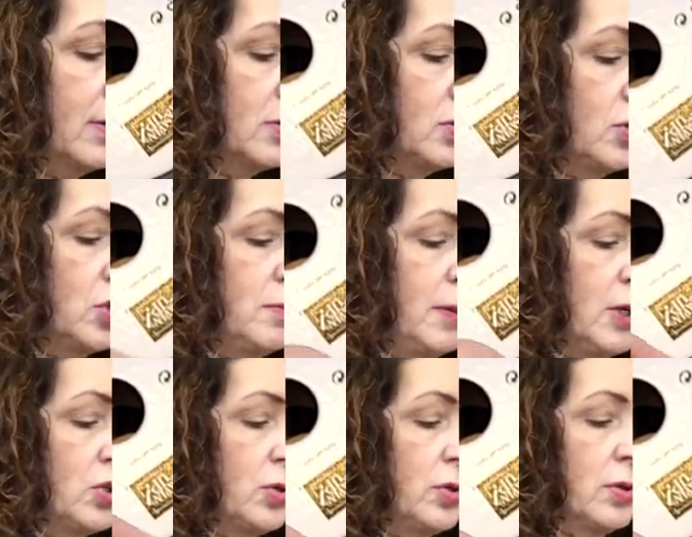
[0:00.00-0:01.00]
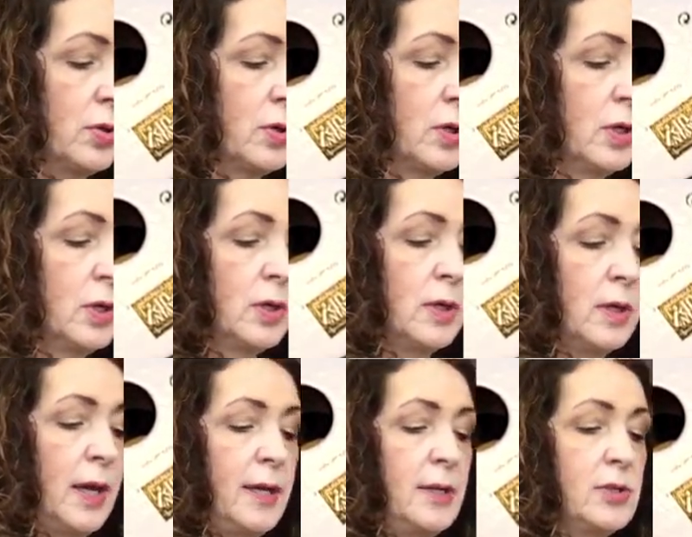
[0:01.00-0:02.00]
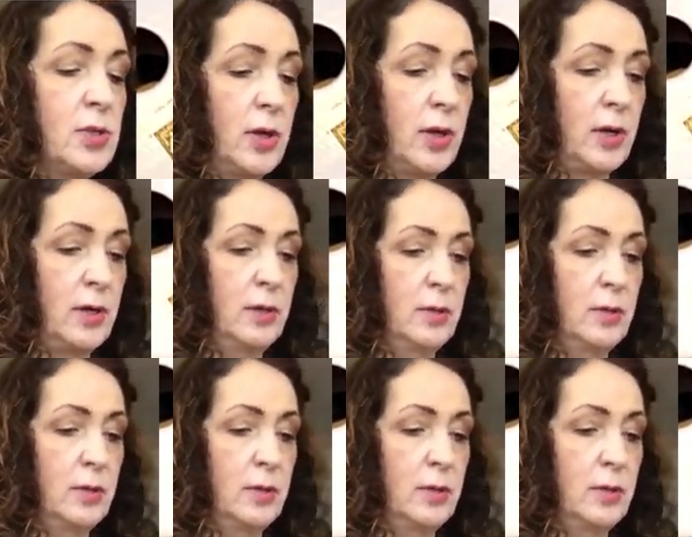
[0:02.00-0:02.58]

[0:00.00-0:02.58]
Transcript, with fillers: So just make sure your ends are